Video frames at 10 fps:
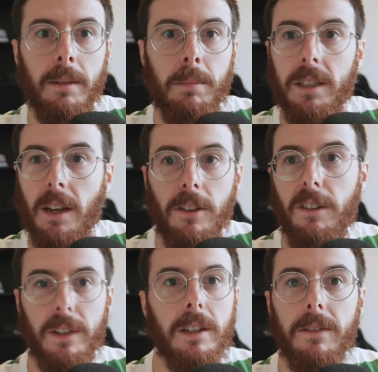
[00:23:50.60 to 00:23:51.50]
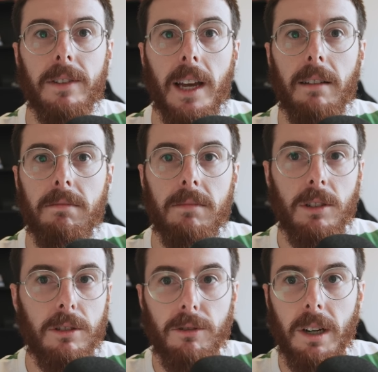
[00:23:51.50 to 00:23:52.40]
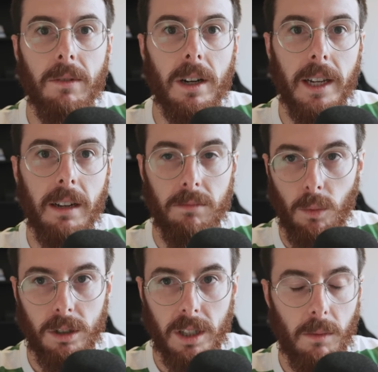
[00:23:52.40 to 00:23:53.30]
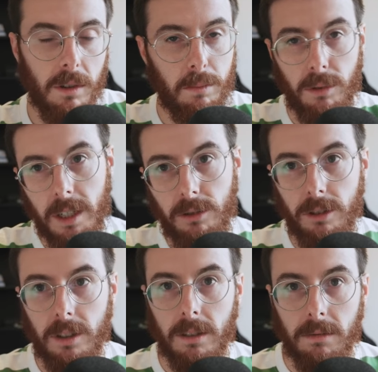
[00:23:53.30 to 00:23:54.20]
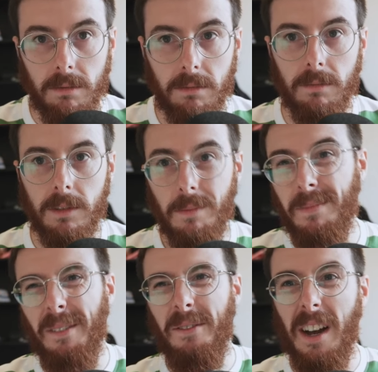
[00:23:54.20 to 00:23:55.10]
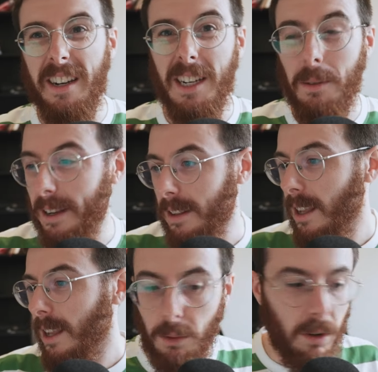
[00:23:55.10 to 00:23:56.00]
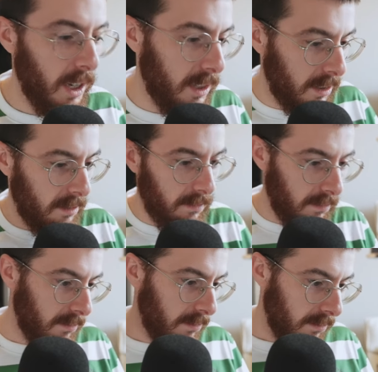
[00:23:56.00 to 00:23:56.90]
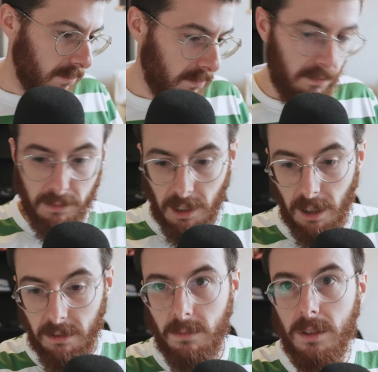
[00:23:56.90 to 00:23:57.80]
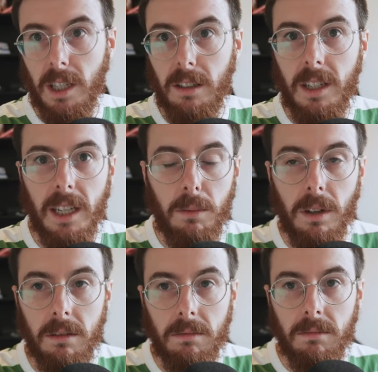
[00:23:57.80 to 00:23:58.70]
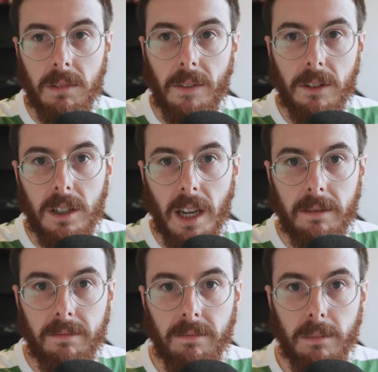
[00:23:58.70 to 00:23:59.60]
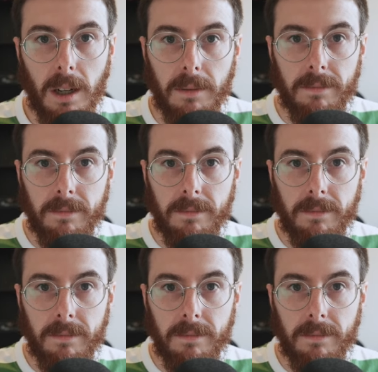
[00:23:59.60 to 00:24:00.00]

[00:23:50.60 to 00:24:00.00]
Olympics. I've got a video for that. It's on the screen right now. Watch that one. It's pretty interesting. It's a bit of fun anyway. Otherwise, you know, we'll see you on the next one. Have a good day. Bye.